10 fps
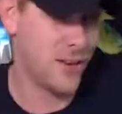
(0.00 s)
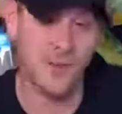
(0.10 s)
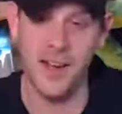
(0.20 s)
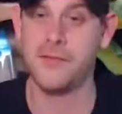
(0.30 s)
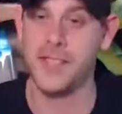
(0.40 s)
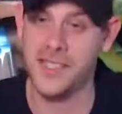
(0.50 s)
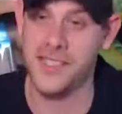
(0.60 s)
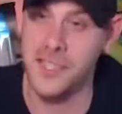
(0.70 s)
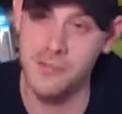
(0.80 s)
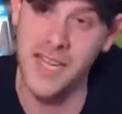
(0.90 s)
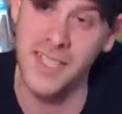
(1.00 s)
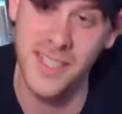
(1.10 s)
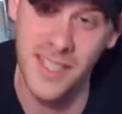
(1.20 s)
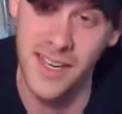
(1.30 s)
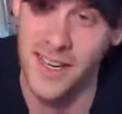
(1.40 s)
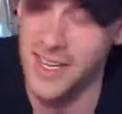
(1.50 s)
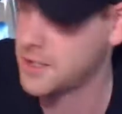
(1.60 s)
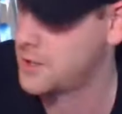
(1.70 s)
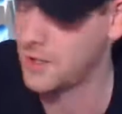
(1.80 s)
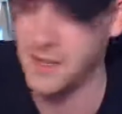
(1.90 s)
family is going to be at
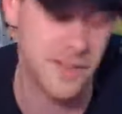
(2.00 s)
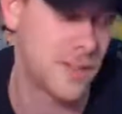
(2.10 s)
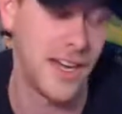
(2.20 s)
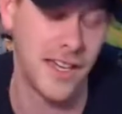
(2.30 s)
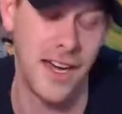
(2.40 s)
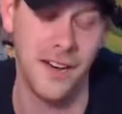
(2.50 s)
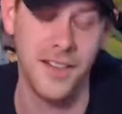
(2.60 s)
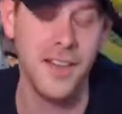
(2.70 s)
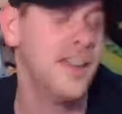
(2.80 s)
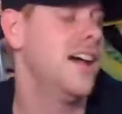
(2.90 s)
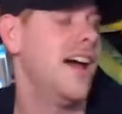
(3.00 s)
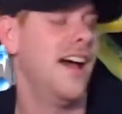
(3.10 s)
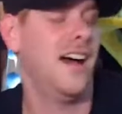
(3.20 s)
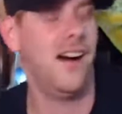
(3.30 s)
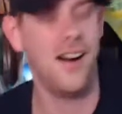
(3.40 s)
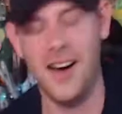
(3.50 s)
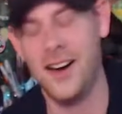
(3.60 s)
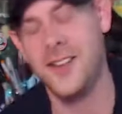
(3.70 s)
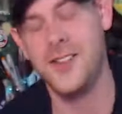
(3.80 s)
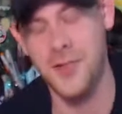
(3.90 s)
the Claw Council hangout
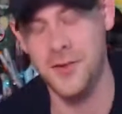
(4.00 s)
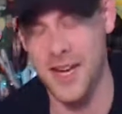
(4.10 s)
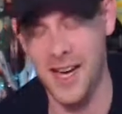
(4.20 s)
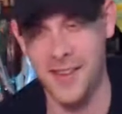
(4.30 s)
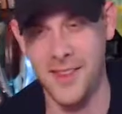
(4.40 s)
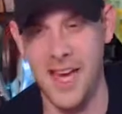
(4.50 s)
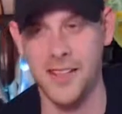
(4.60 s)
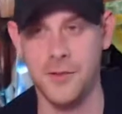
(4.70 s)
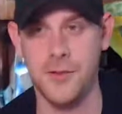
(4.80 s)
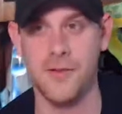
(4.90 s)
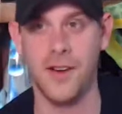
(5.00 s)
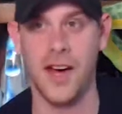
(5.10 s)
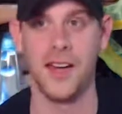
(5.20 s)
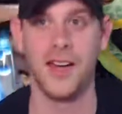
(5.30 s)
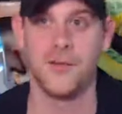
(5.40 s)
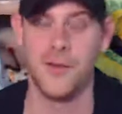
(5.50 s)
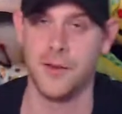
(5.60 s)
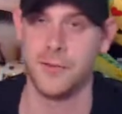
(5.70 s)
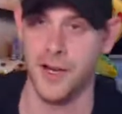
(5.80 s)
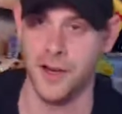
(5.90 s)
on June 9th at the Grapevine
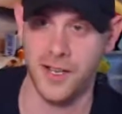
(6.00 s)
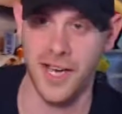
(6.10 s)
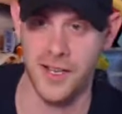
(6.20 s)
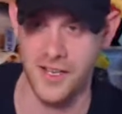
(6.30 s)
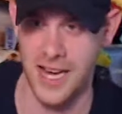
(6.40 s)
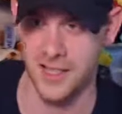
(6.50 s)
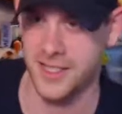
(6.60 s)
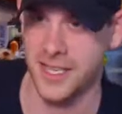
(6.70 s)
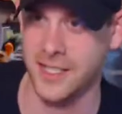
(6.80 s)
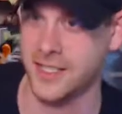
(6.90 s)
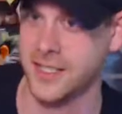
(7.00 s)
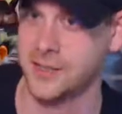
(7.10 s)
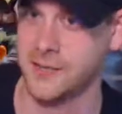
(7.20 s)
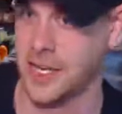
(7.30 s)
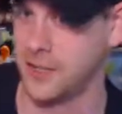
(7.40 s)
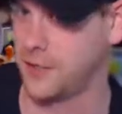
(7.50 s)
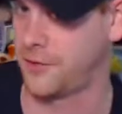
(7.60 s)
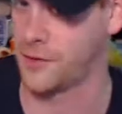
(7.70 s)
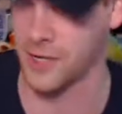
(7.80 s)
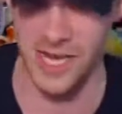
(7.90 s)
Round 1 Arcade in Dallas, Texas. We all look
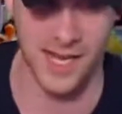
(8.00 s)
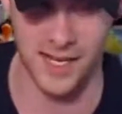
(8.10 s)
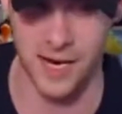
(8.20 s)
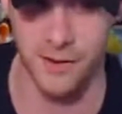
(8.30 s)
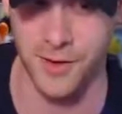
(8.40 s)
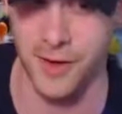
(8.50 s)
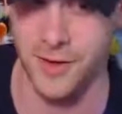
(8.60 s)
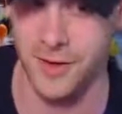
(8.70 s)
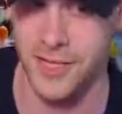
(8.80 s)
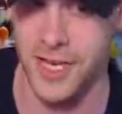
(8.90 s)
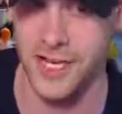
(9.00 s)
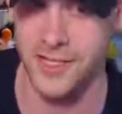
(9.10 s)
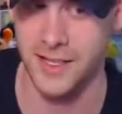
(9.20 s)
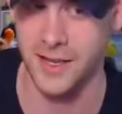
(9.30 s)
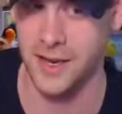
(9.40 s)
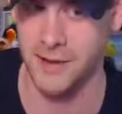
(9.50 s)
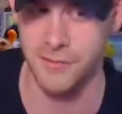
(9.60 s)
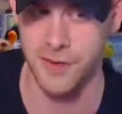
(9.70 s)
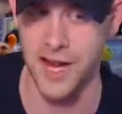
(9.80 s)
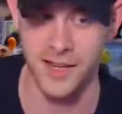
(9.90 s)
forward to hanging out with all those guys.
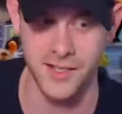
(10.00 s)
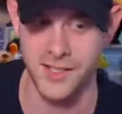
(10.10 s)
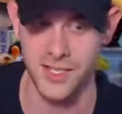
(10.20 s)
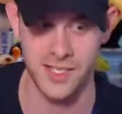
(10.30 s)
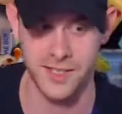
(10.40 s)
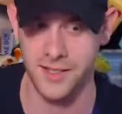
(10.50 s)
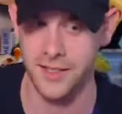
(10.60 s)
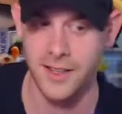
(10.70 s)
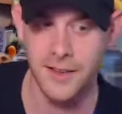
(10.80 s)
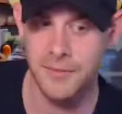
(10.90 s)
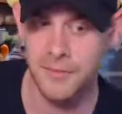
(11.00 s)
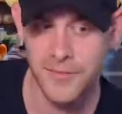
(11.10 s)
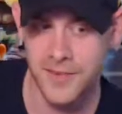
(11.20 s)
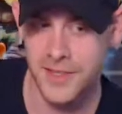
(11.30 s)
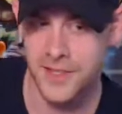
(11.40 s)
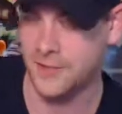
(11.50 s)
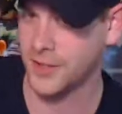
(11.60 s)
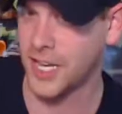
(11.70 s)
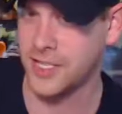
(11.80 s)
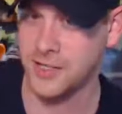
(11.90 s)
Brian is just
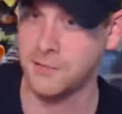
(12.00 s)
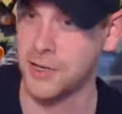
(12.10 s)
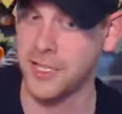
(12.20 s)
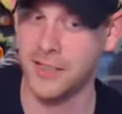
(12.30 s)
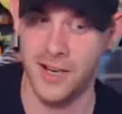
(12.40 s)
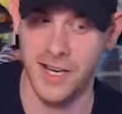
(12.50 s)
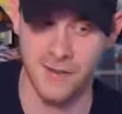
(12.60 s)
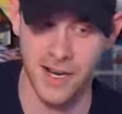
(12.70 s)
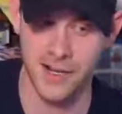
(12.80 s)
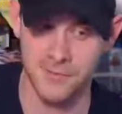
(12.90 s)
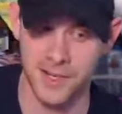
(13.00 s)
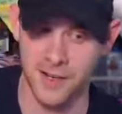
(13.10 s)
flashing the booty right up there